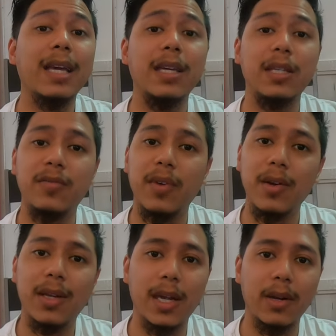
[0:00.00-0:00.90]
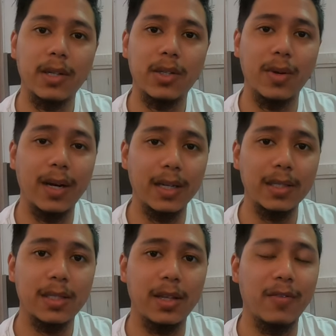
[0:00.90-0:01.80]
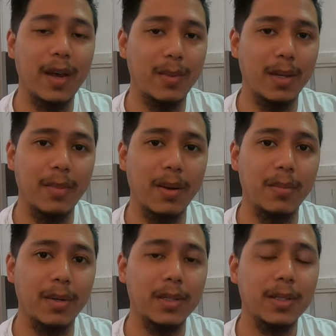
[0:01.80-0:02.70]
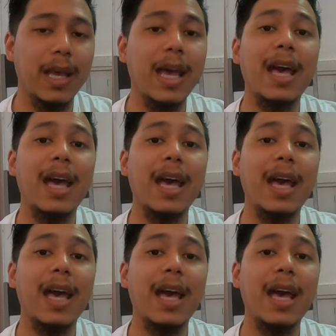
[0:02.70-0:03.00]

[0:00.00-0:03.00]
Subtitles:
He is very caring to us, the family members,